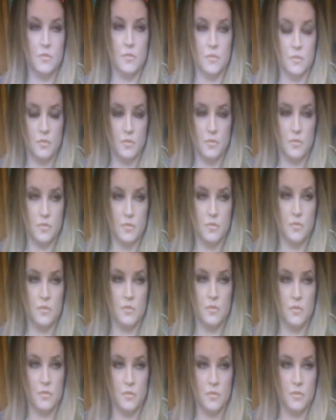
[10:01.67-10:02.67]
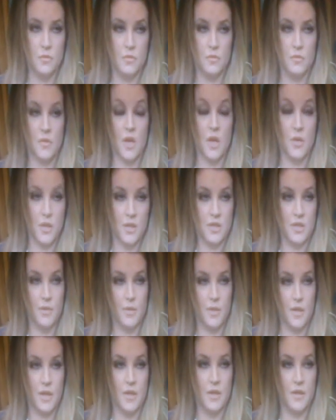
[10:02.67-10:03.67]
Mm-hmm. Are you
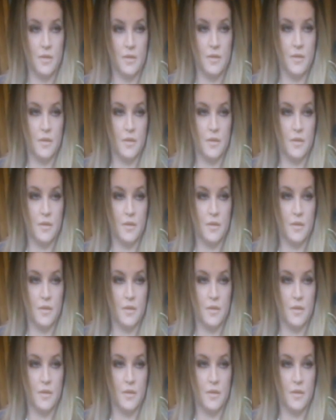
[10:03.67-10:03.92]
asking me again?